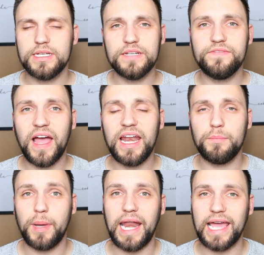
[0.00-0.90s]

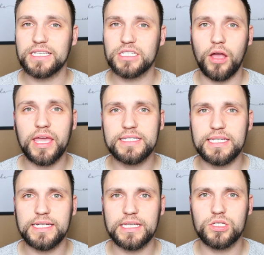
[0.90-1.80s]
develop an
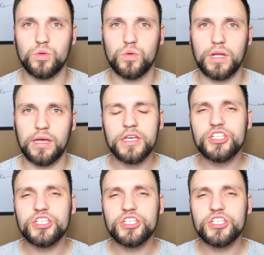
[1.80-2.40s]
anxiety disorder.